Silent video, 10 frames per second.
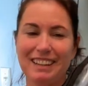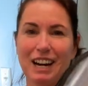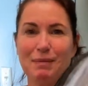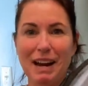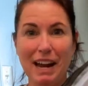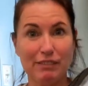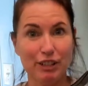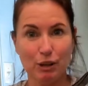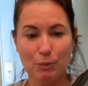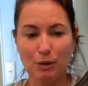I might have a
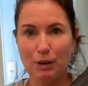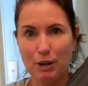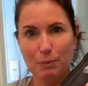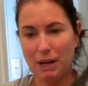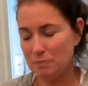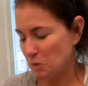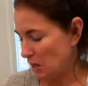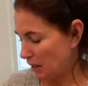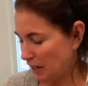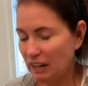little more room, but
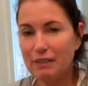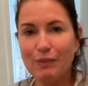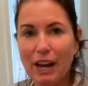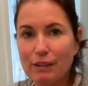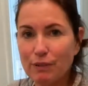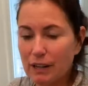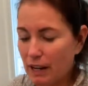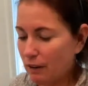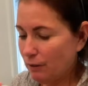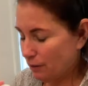it's fine for now.